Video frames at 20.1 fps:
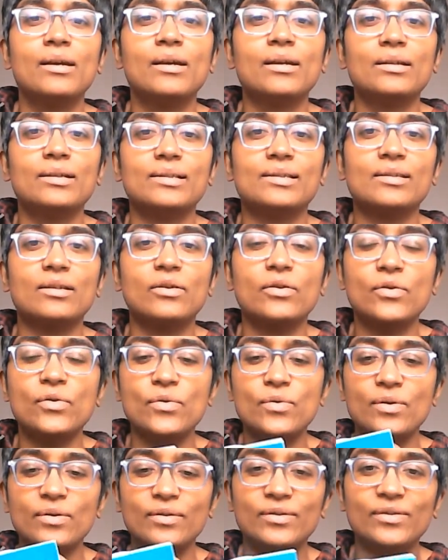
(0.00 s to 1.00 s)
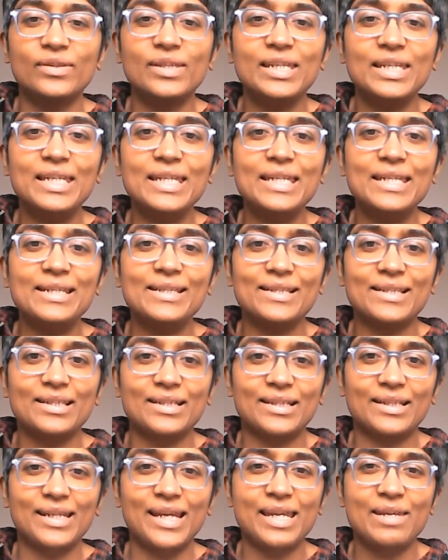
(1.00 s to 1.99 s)
So these
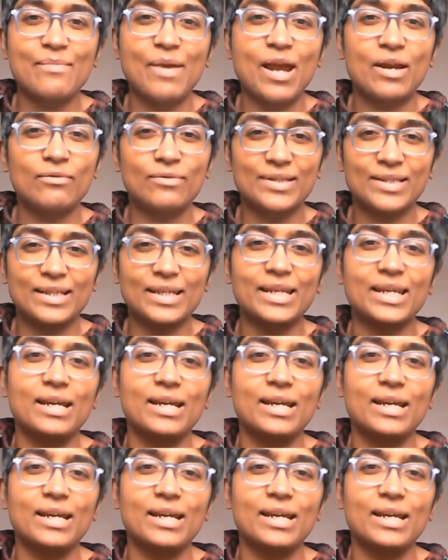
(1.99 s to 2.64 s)
came out,